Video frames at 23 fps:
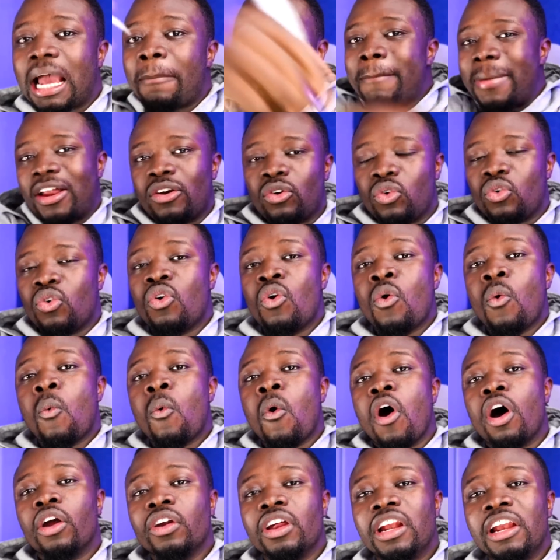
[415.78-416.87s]
are man
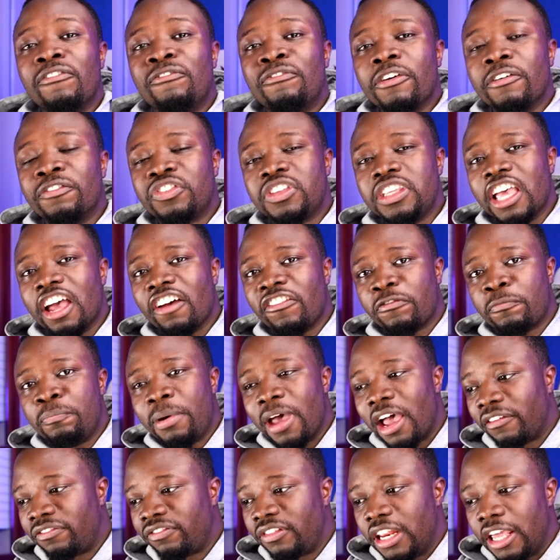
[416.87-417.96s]
on the 50th
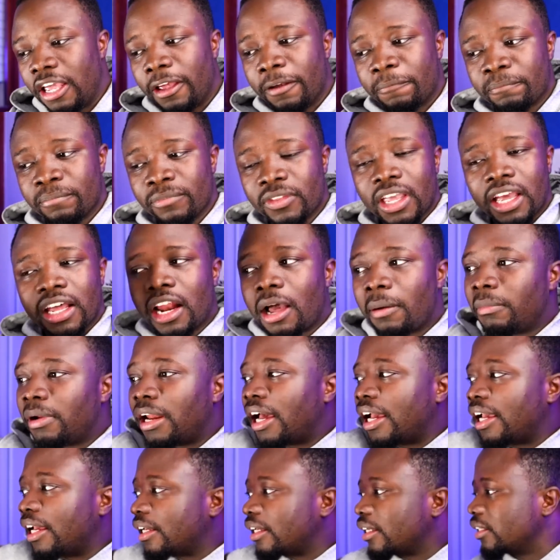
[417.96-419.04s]
birthday. And I'm
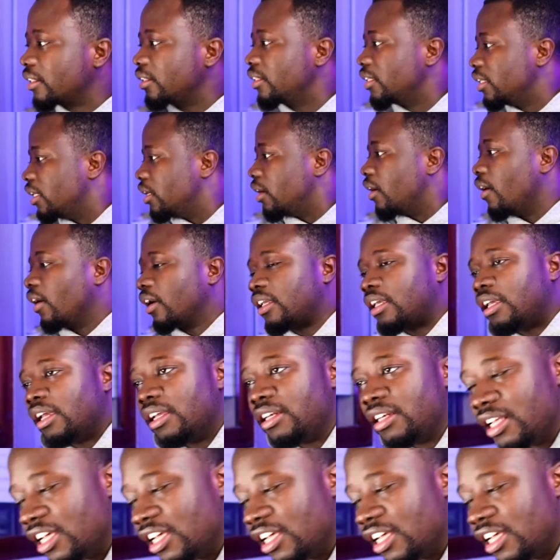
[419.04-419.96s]
like, okay,